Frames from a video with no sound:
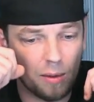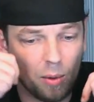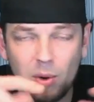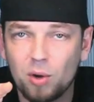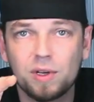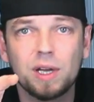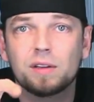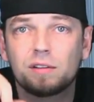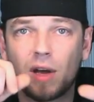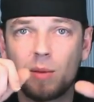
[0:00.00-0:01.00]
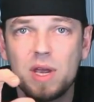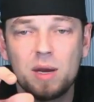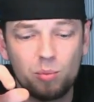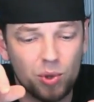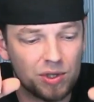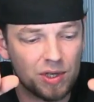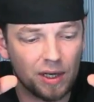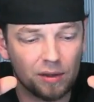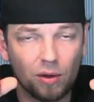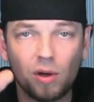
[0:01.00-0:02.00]
that will both get the same input
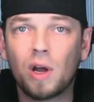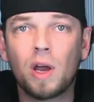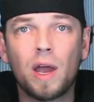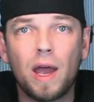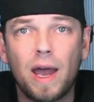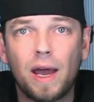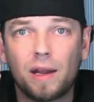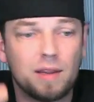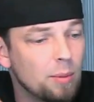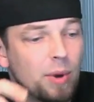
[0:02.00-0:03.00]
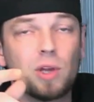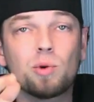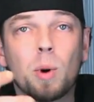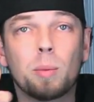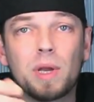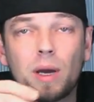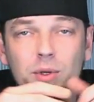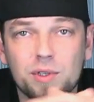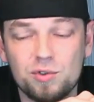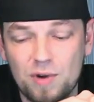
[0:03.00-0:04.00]
signal, and that way you will be
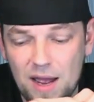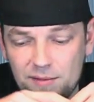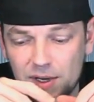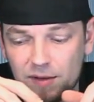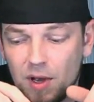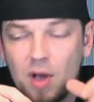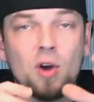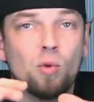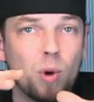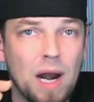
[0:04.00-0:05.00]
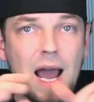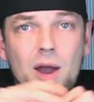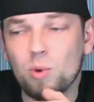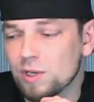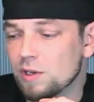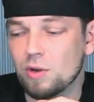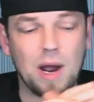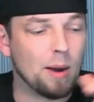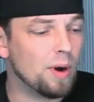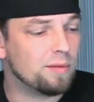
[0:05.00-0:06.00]
able to drive it. What I want to do,
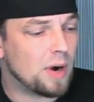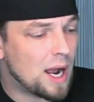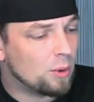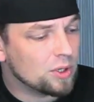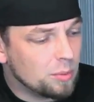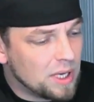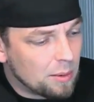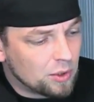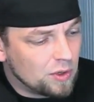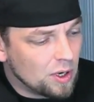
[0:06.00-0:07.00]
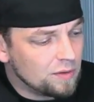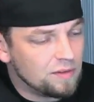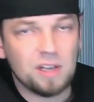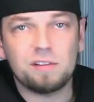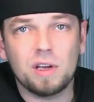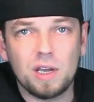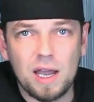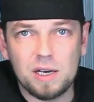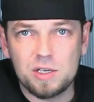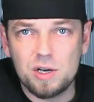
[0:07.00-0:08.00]
however, I want to be able to
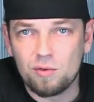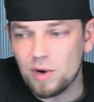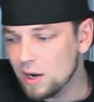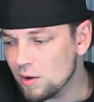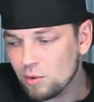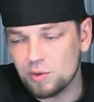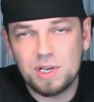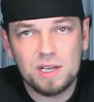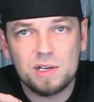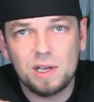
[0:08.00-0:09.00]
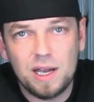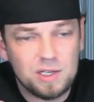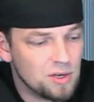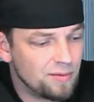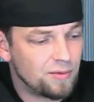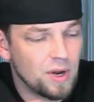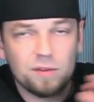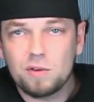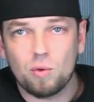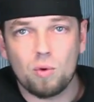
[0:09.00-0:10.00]
disengage the rear or disengage the
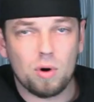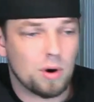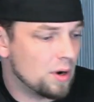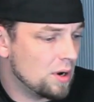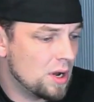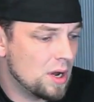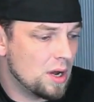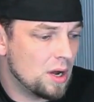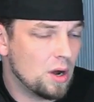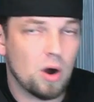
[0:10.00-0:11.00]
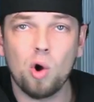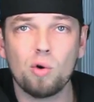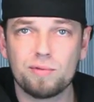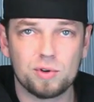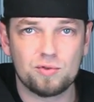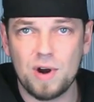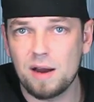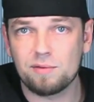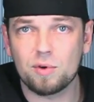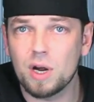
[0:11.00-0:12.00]
front or uh,
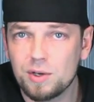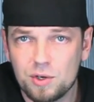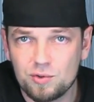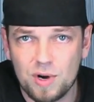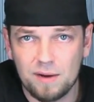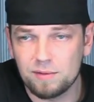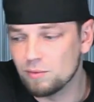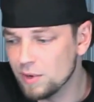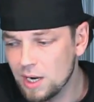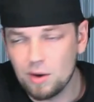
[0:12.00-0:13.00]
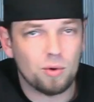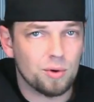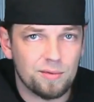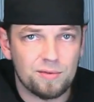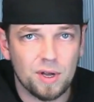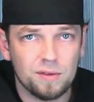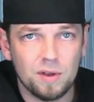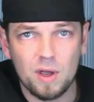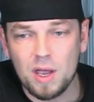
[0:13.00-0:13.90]
overdrive or underdrive the rear or the front,